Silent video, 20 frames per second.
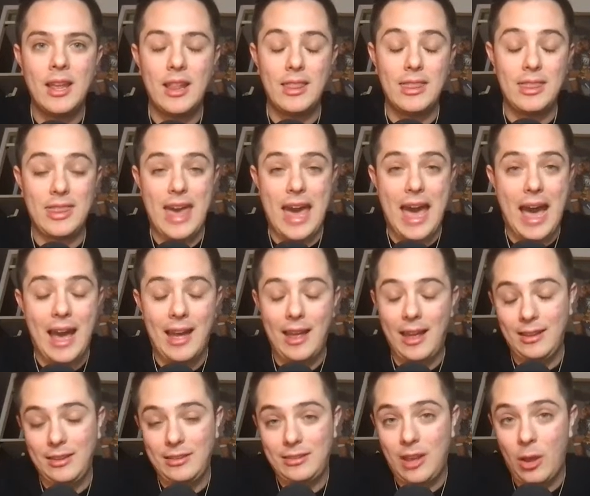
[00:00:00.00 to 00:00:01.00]
that,
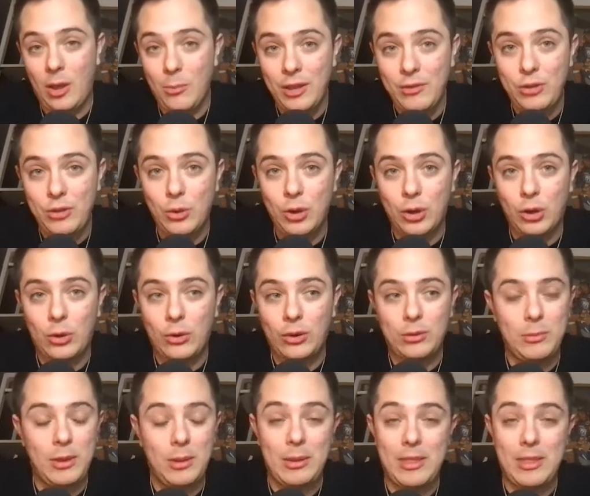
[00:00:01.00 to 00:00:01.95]
tell me if you agree with me.